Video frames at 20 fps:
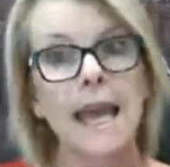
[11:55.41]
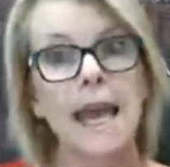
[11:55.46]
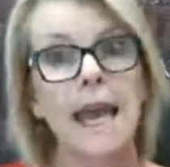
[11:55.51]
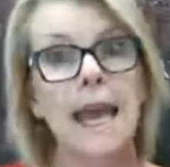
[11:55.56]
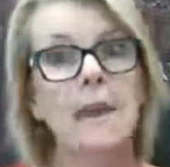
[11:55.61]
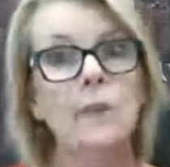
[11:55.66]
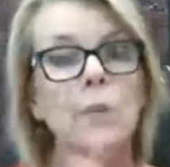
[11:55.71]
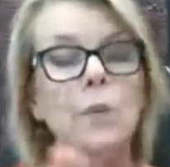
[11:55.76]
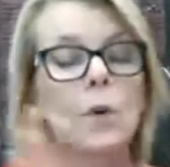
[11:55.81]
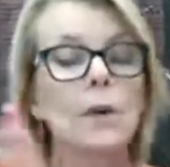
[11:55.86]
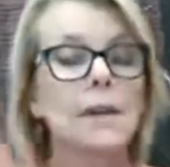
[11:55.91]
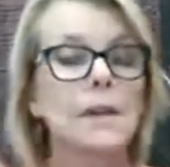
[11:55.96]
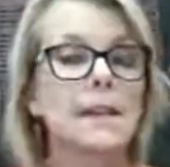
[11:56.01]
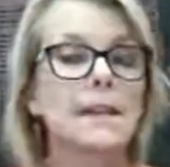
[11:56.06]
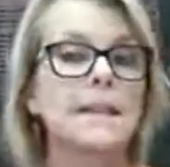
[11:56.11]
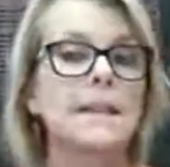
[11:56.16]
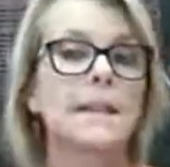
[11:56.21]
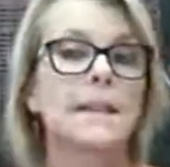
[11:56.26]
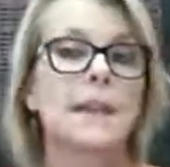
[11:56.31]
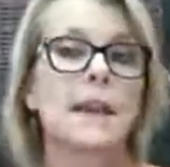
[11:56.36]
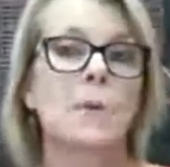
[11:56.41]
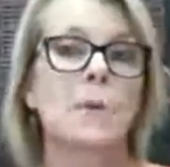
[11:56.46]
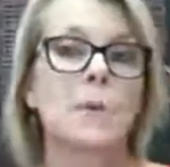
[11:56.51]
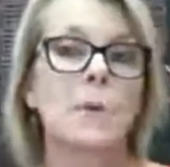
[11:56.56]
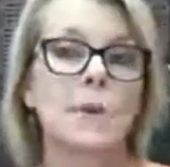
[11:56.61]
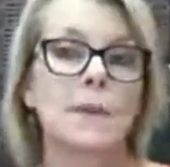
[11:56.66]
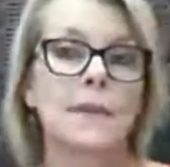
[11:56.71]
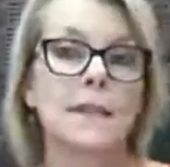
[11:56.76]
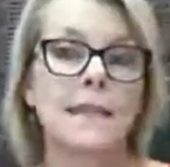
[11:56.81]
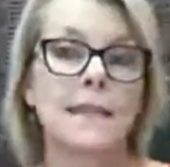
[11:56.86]
and what it is that they
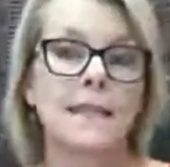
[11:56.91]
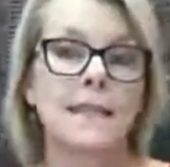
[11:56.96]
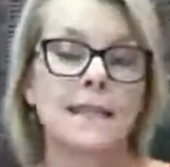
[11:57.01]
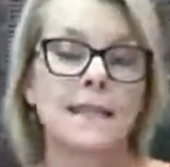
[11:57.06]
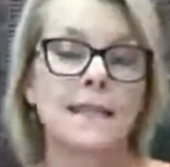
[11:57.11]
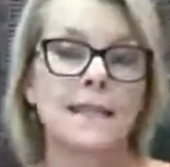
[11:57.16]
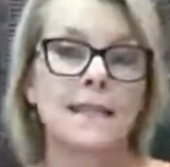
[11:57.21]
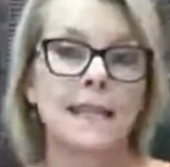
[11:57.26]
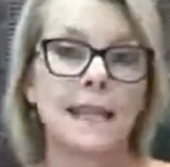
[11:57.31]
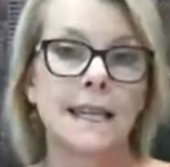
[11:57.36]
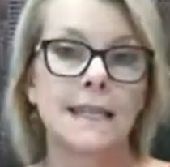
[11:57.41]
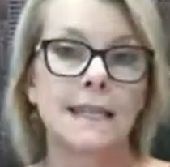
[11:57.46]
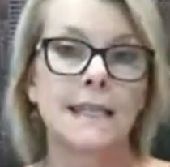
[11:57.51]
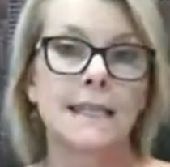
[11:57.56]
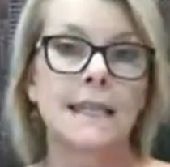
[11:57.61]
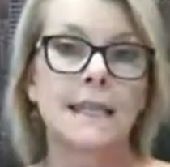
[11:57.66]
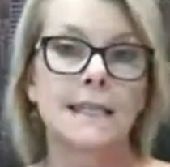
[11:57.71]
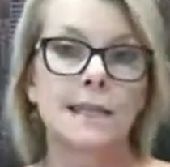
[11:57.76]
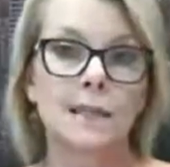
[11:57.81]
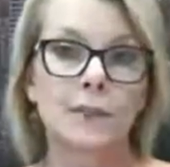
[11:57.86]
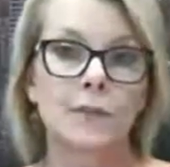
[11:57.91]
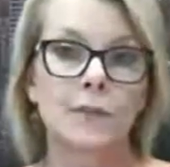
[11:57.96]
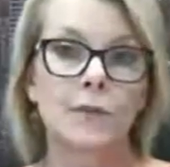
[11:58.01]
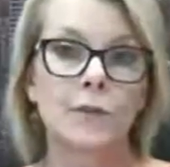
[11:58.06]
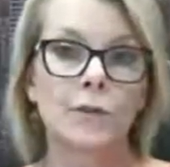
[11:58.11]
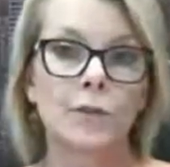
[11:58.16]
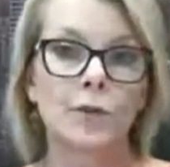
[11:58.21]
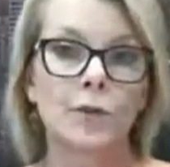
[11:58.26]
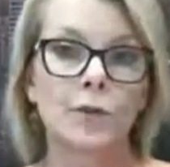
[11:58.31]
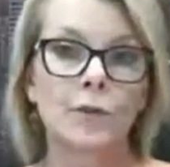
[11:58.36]
want instead is
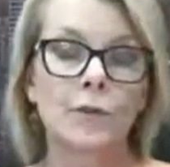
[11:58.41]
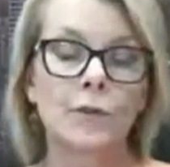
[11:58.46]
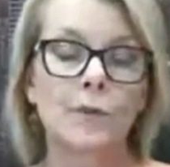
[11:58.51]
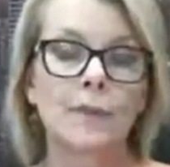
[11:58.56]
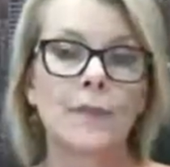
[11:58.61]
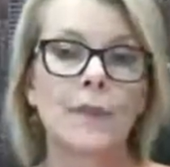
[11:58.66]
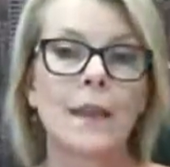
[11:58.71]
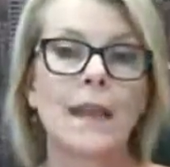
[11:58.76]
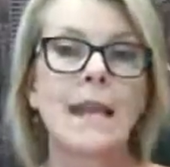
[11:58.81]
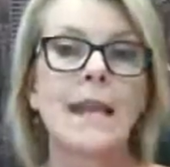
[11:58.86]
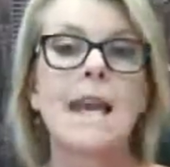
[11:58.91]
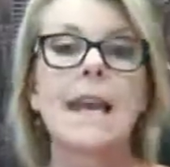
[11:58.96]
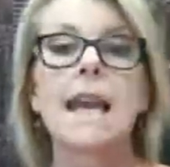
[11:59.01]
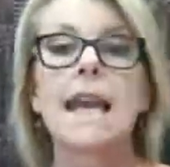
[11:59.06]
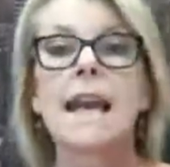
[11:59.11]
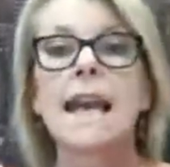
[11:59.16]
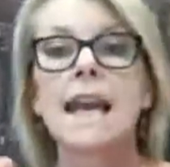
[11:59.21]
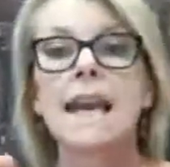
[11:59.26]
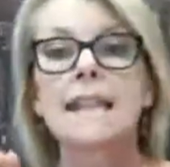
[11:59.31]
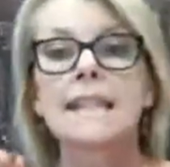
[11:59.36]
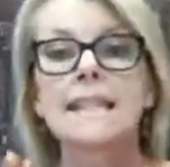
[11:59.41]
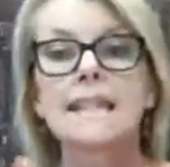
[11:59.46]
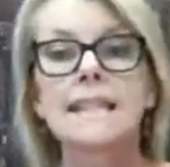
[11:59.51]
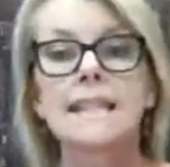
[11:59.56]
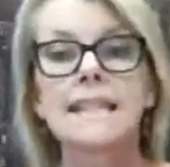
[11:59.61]
crucial. And